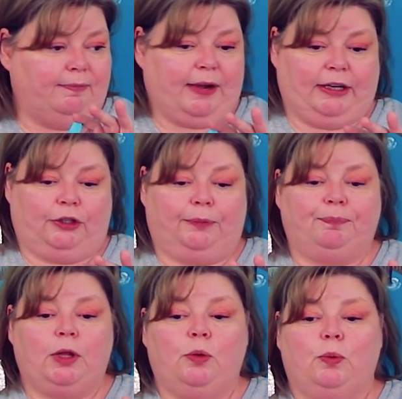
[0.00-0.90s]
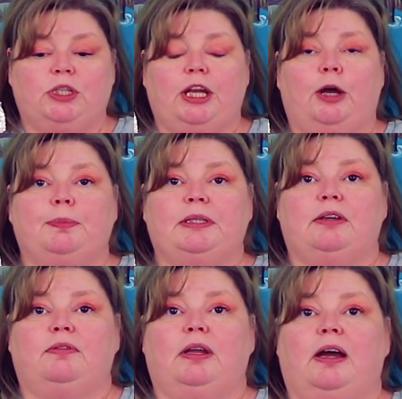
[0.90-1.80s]
finder, which helps
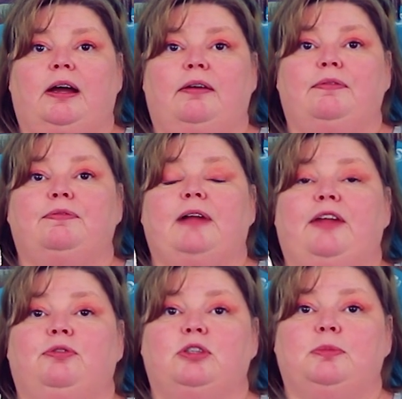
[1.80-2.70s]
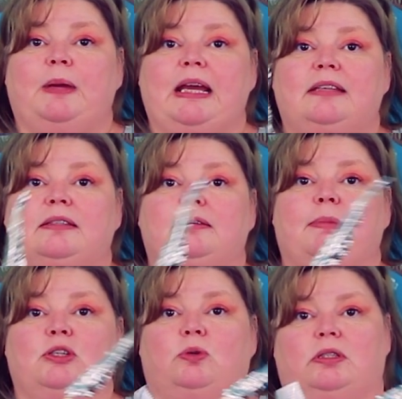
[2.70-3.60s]
it fly through space,
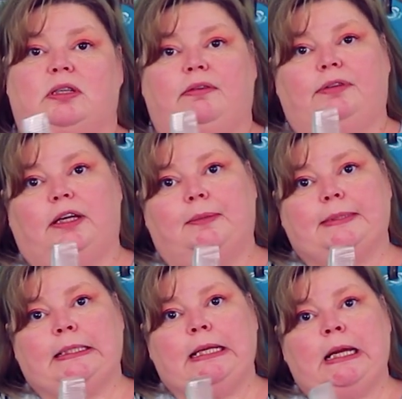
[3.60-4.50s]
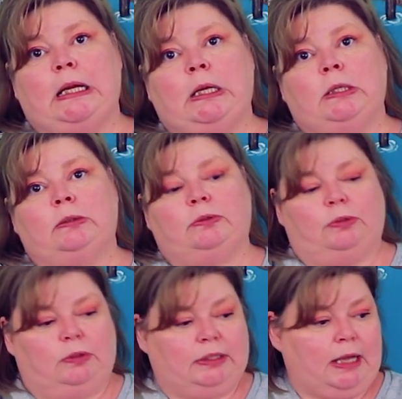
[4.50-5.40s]
make sure it's not flying upside down,
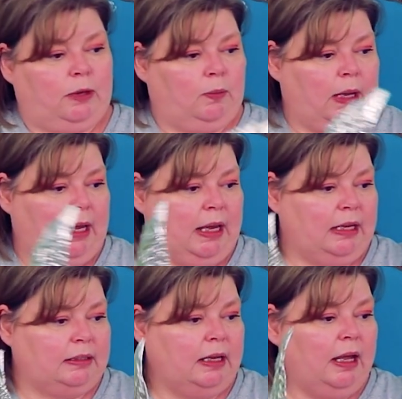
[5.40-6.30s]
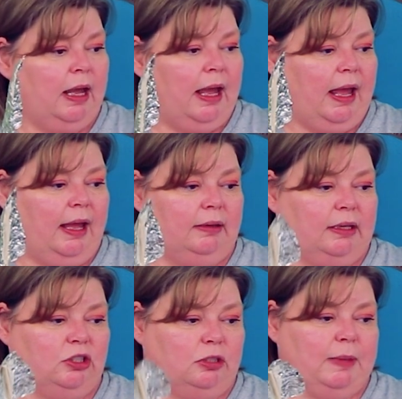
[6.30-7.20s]
through the sideways,
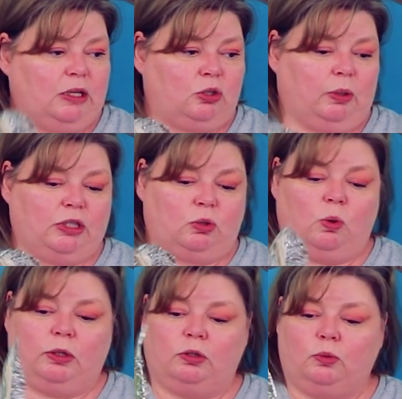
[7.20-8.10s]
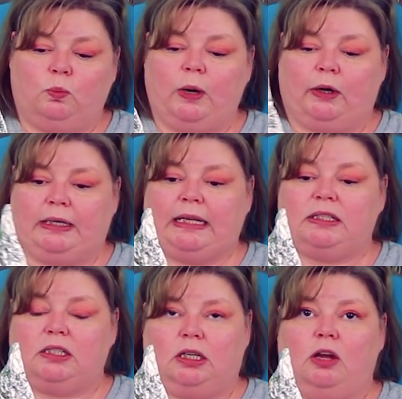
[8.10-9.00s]
and just making sure it's going where it
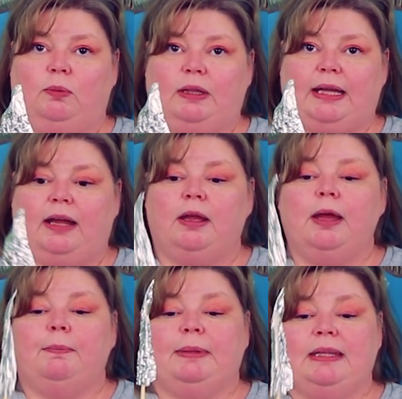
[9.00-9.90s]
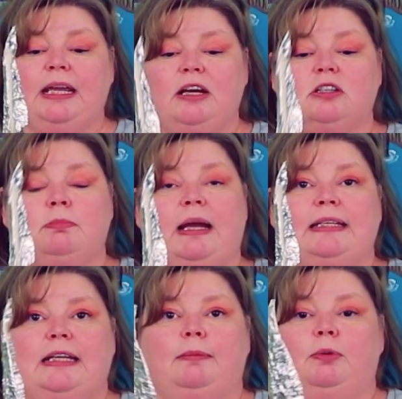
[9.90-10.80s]
needs to go with that. But here's my
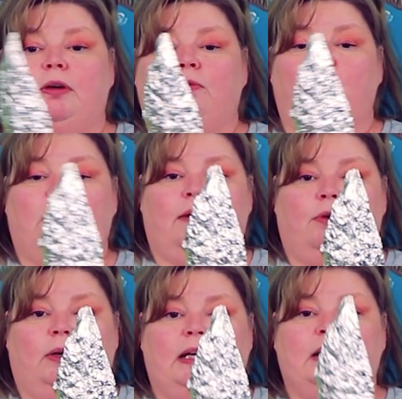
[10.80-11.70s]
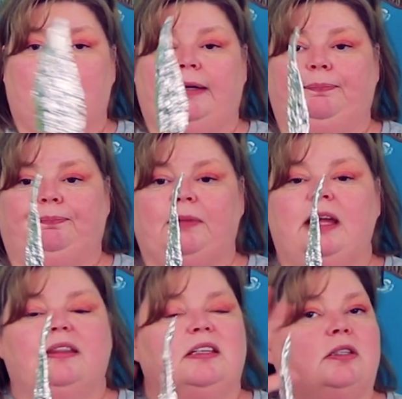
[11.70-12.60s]
sample of one I've already done.
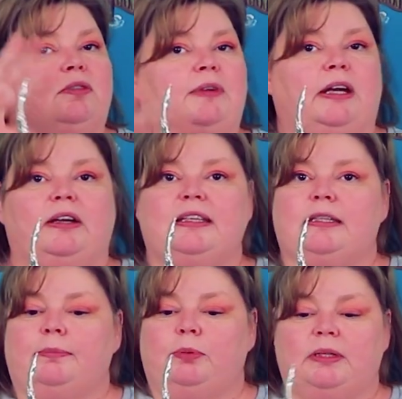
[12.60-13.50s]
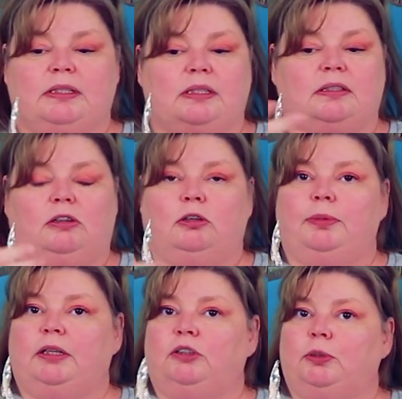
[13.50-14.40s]
This is very simple. This is a little
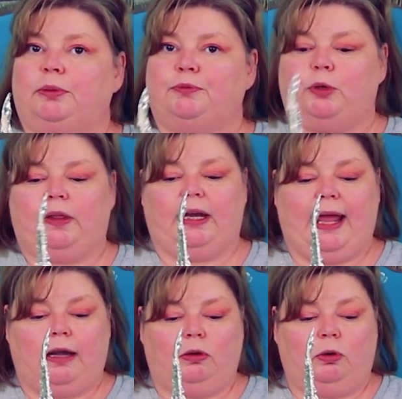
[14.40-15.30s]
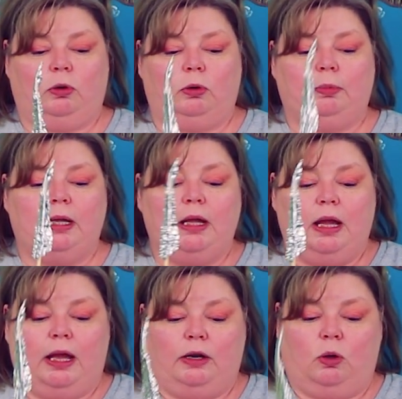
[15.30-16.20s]
bit of aluminum foil that I had at home,
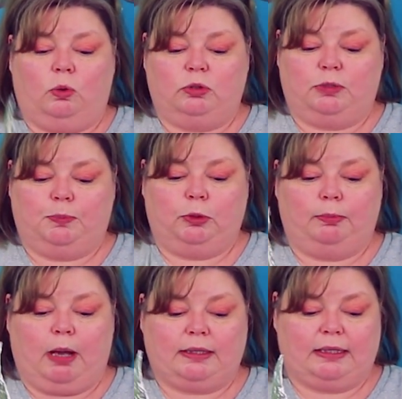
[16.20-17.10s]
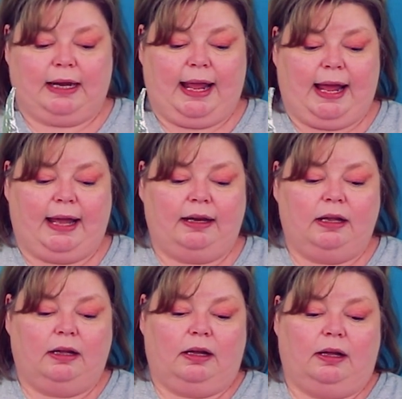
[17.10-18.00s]
an old spoon box that I had,
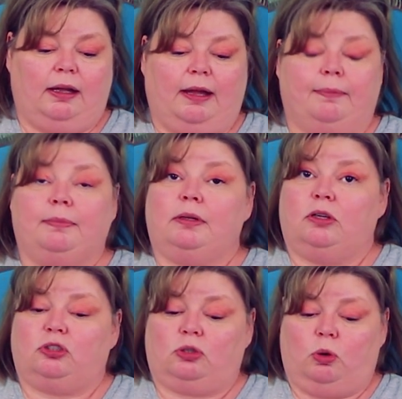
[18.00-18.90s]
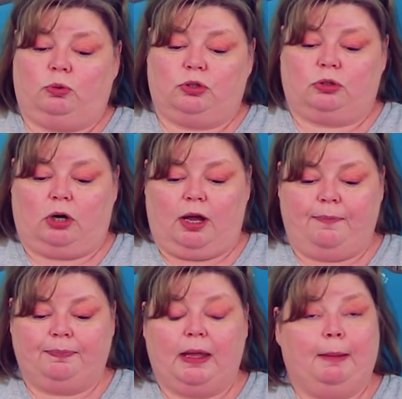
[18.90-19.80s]
an old
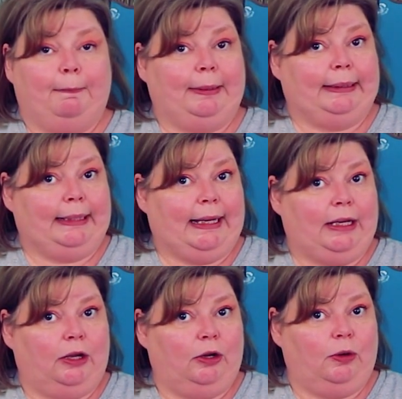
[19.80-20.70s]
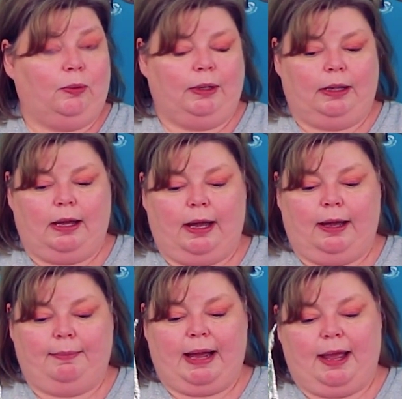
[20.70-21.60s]
straw, Play-Doh.
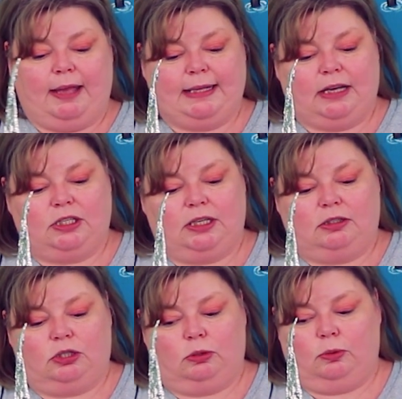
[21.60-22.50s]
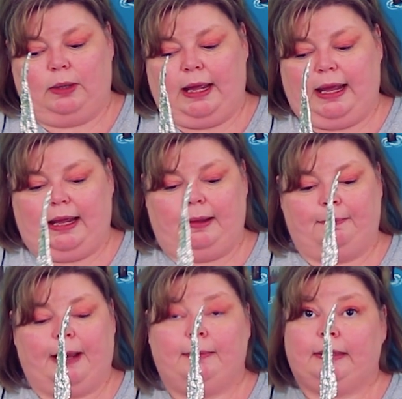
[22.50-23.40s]
I attached it to a
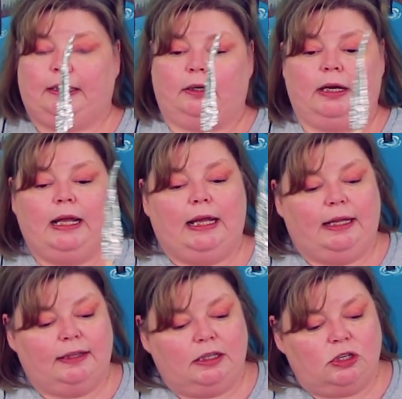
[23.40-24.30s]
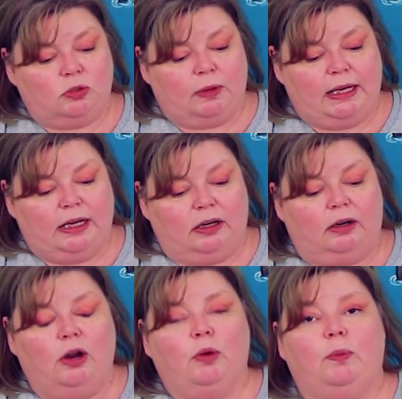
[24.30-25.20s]
pipe cleaner. And then this right
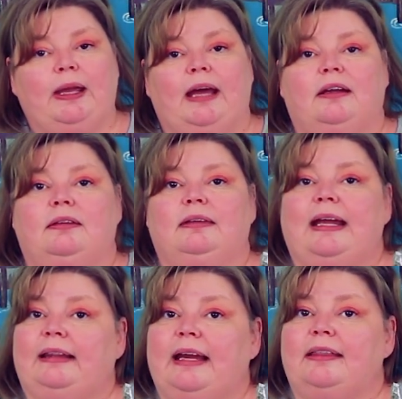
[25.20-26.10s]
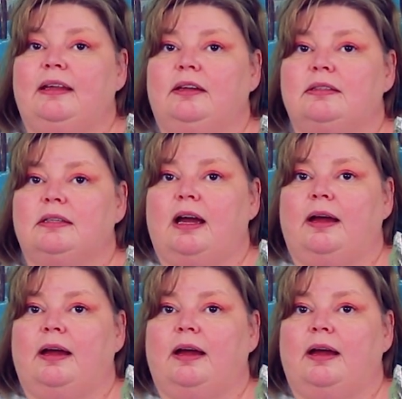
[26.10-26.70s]
here, we had a nightlight that